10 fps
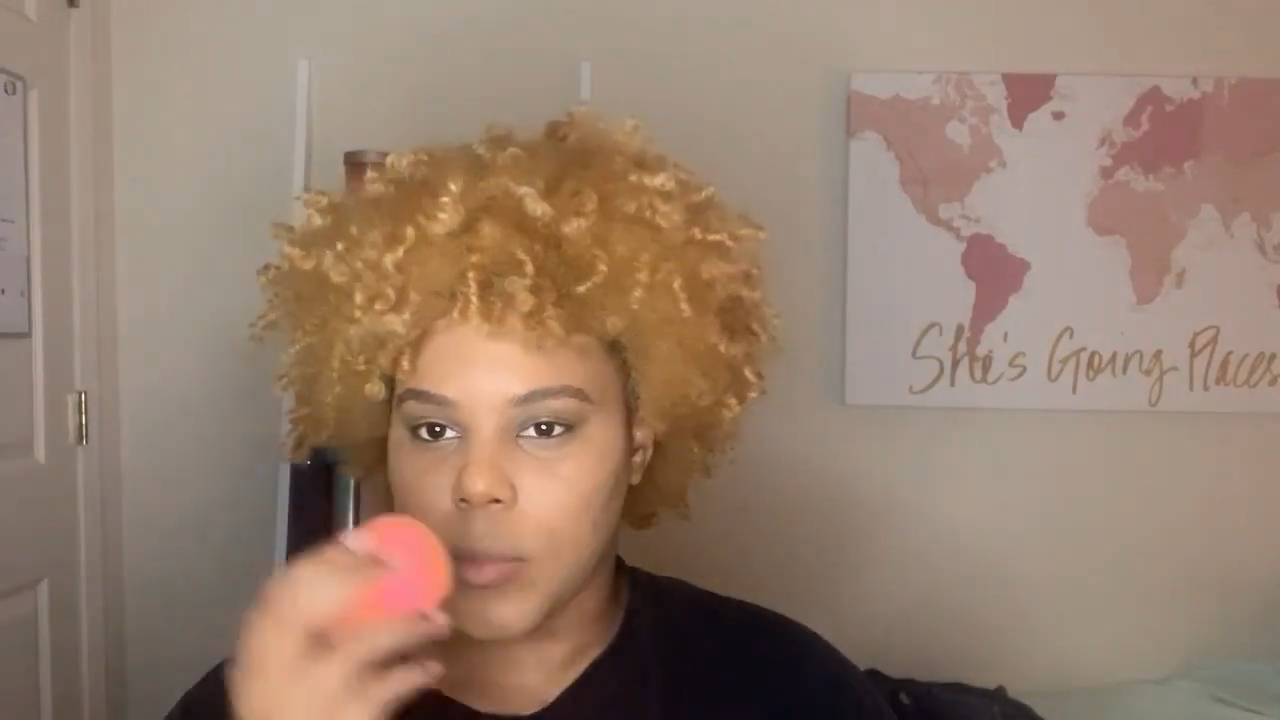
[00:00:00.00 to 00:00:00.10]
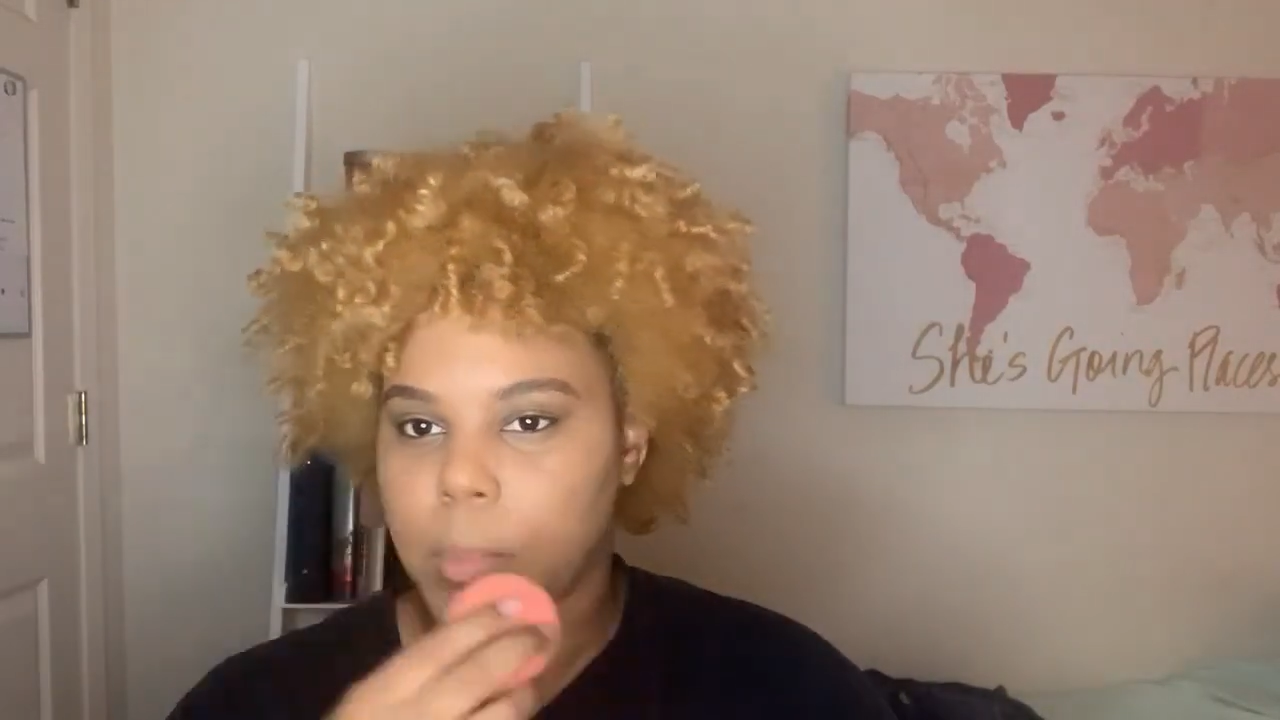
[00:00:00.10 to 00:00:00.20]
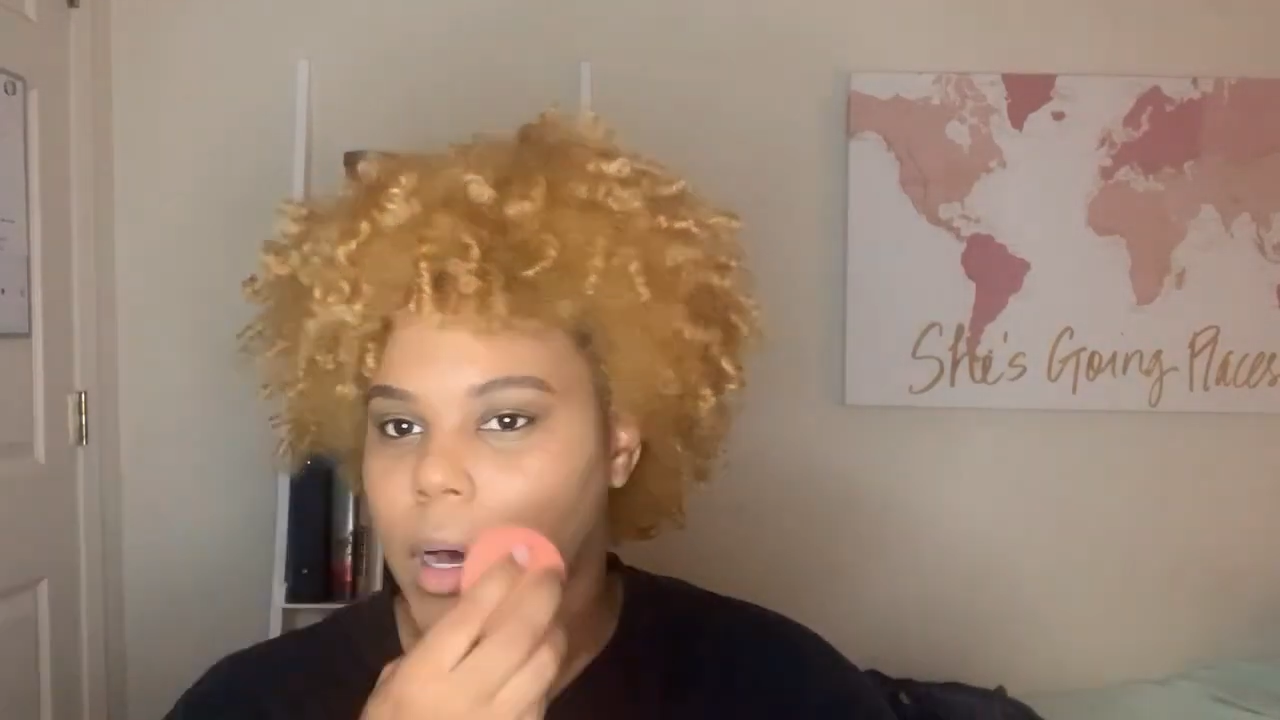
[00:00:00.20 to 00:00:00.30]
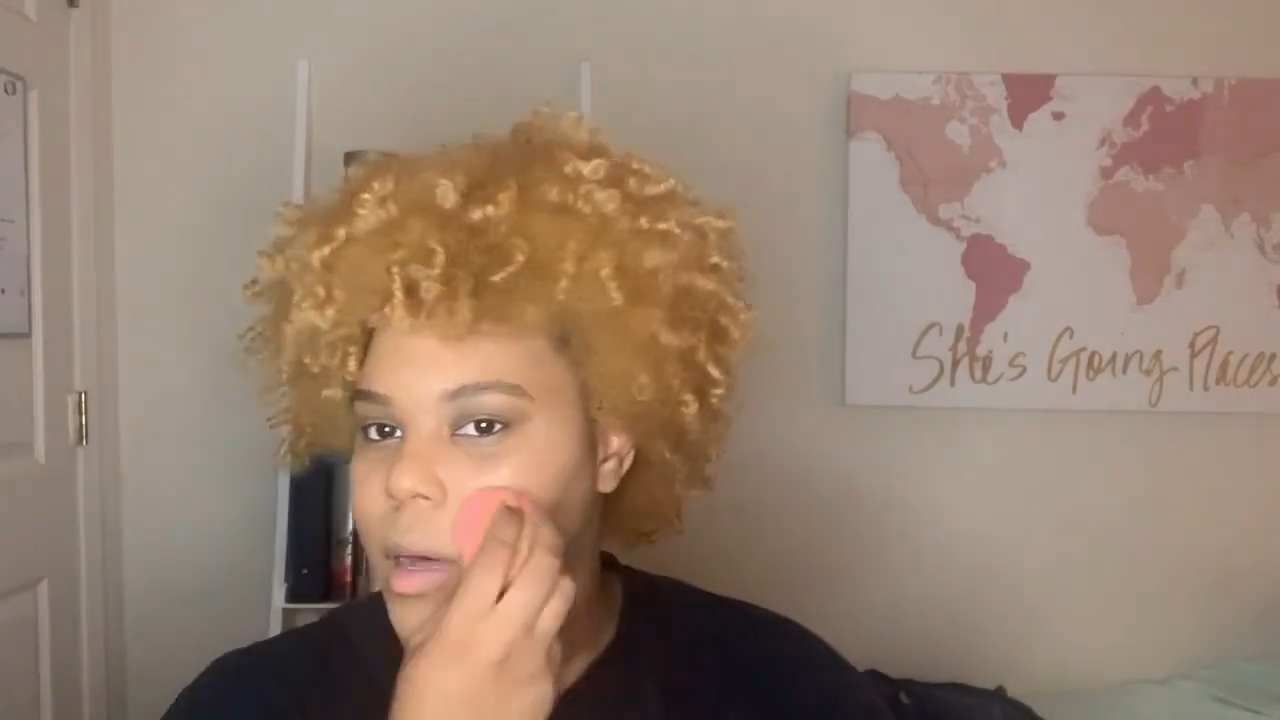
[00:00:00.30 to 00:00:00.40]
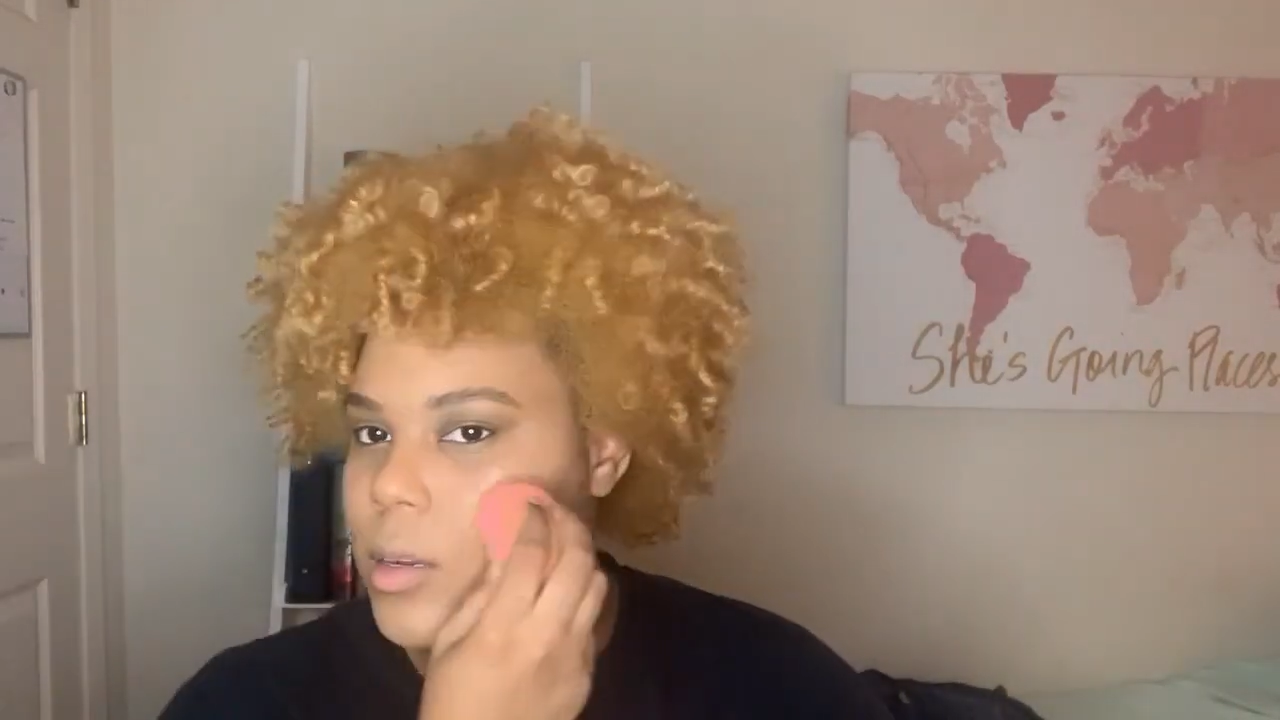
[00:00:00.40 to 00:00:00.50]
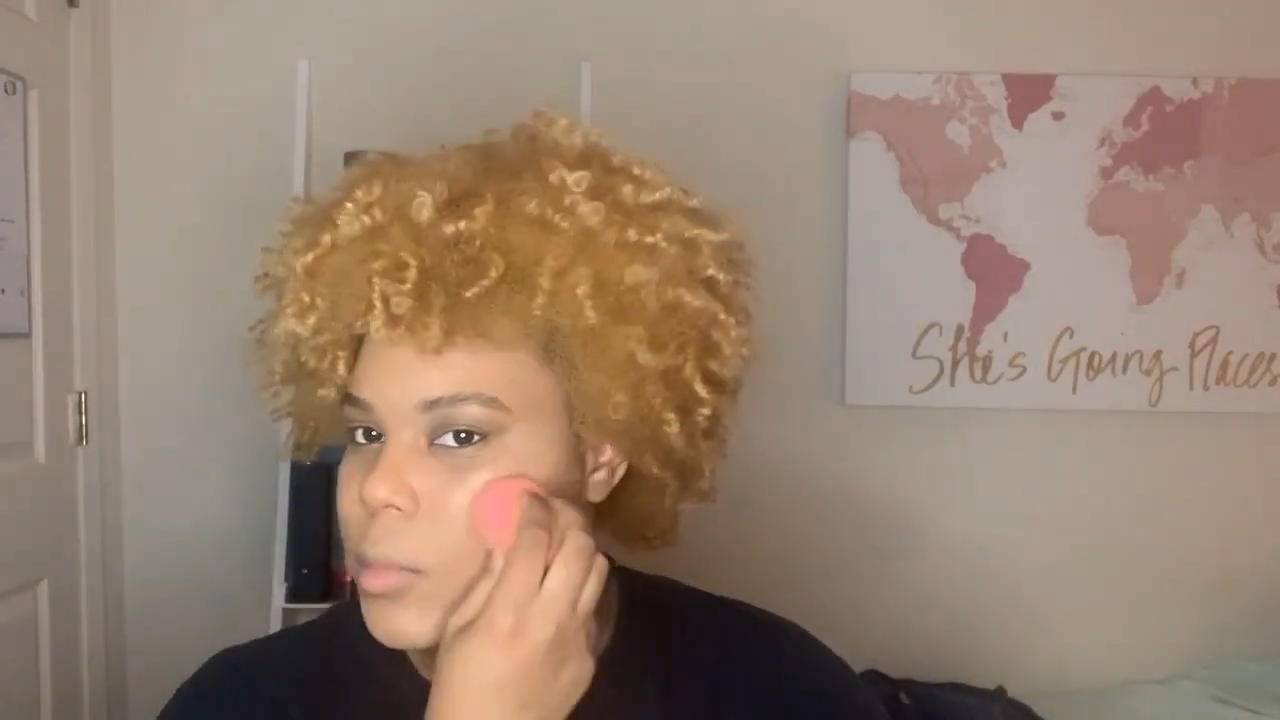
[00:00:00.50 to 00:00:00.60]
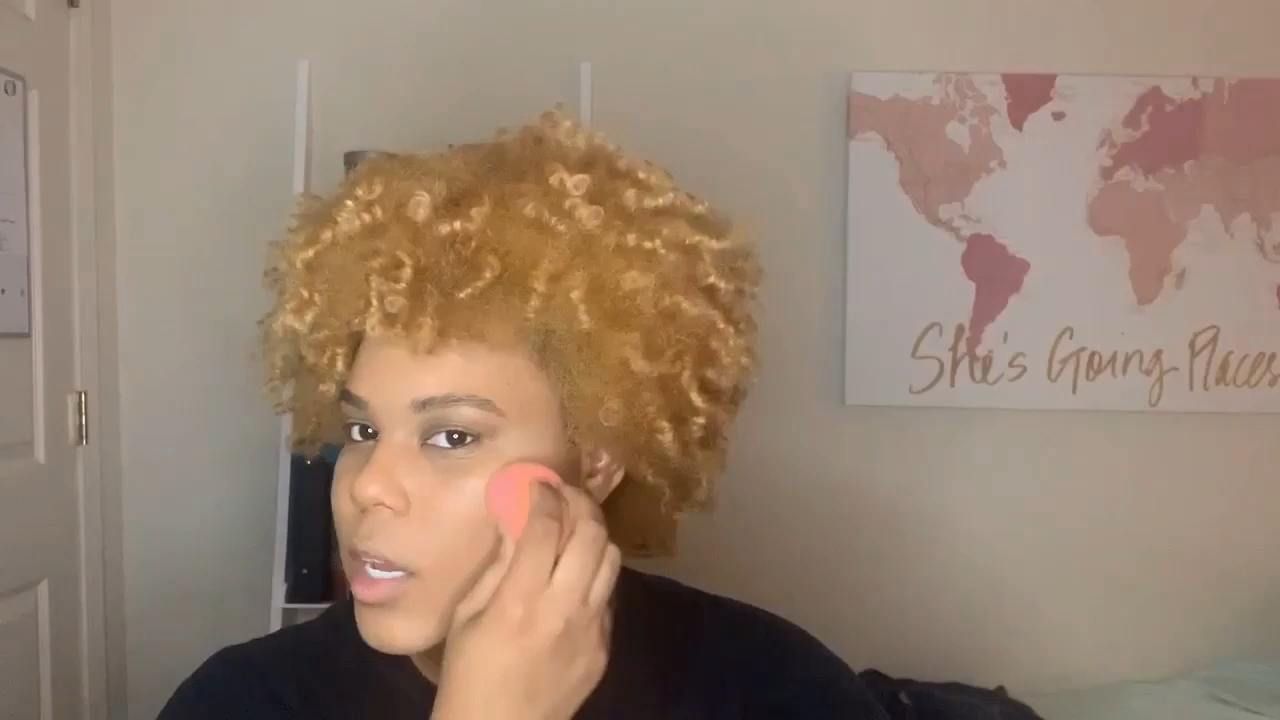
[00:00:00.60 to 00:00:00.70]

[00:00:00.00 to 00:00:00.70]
bottom